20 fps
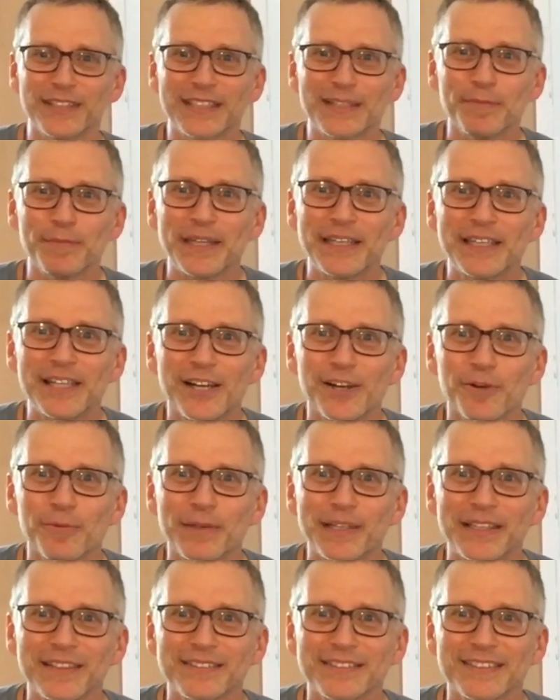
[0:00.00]
the Camino
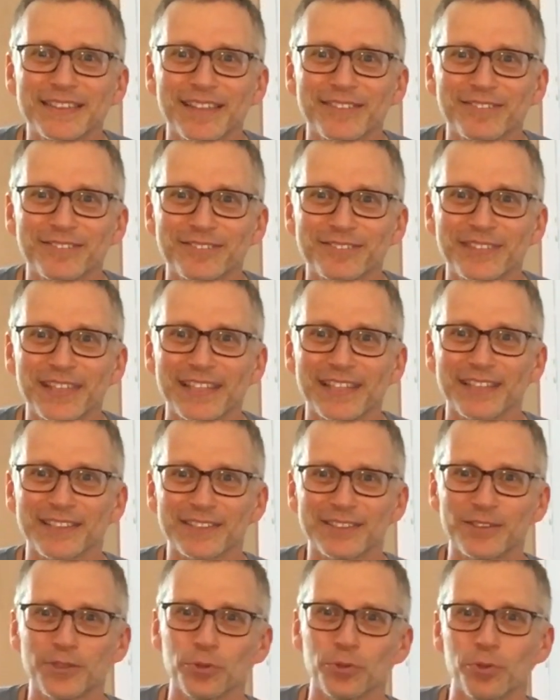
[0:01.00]
because I've got a
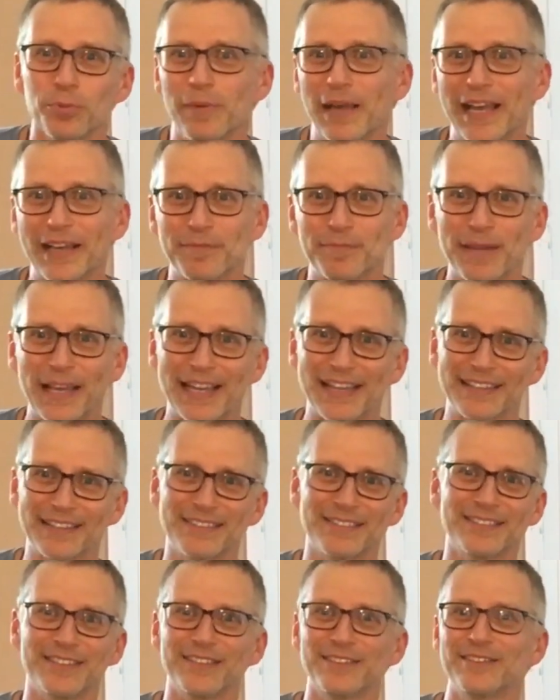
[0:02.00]
cool backpack,
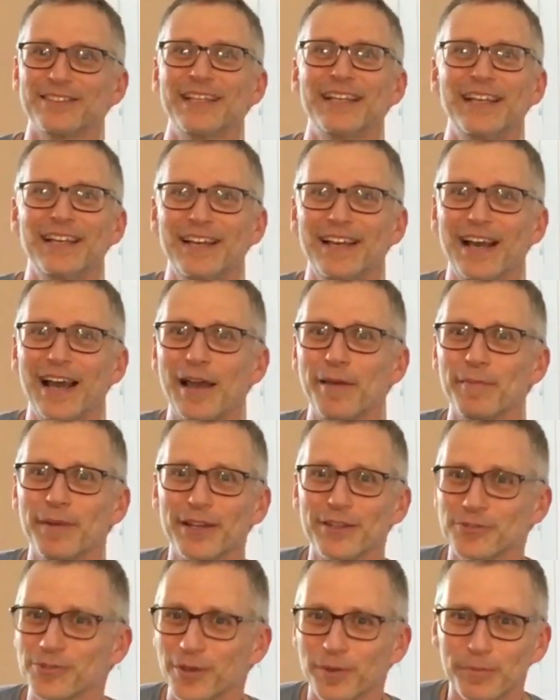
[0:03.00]
so I
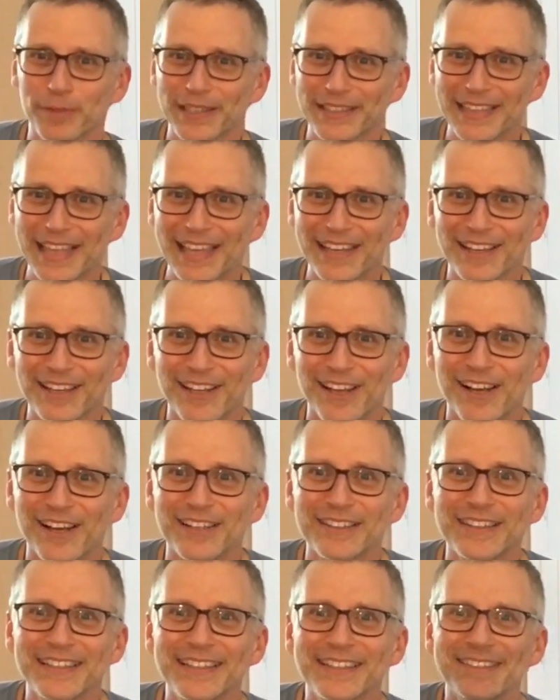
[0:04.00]
might as well bring that
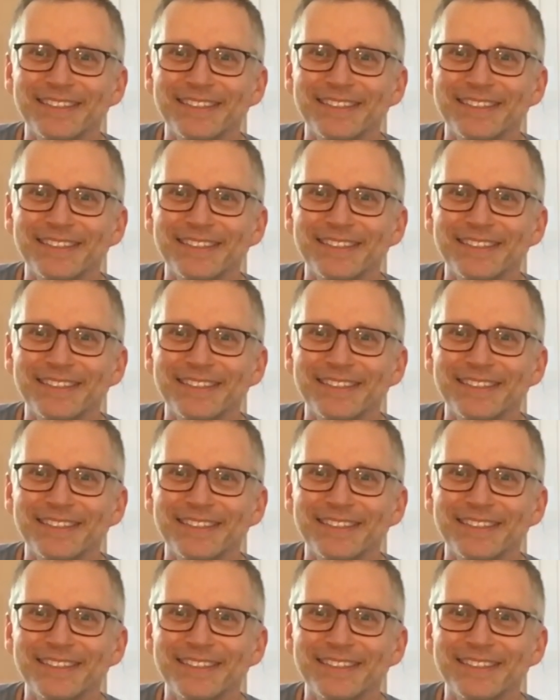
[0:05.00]
along.